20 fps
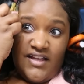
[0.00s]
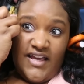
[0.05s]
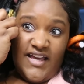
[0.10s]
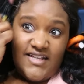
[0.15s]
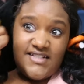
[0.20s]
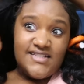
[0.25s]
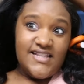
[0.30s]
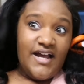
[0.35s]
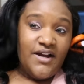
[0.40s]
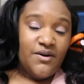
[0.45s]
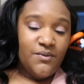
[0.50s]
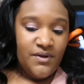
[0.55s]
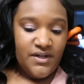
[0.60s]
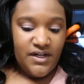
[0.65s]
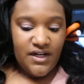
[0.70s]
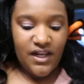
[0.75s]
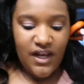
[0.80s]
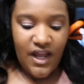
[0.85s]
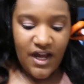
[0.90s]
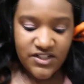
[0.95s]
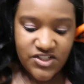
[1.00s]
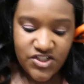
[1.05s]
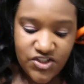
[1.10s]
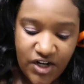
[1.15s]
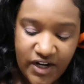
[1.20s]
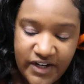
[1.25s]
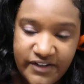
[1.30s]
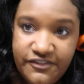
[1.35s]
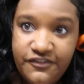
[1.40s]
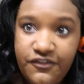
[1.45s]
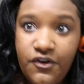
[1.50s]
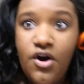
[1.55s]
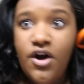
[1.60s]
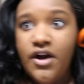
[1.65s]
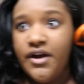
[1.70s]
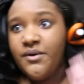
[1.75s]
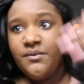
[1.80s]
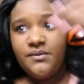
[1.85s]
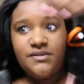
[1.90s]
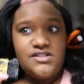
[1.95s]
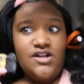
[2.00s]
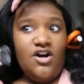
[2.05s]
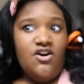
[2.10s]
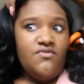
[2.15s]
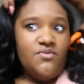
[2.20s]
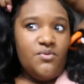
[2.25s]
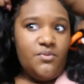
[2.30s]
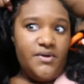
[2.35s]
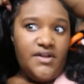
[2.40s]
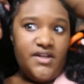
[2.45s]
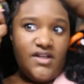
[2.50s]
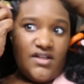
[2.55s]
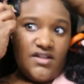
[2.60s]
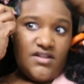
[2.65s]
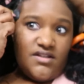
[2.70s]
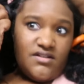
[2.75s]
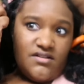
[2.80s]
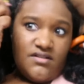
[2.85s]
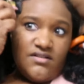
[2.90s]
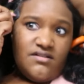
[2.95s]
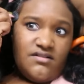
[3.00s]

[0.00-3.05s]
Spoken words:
it's like when the clock strike 4, it was over with.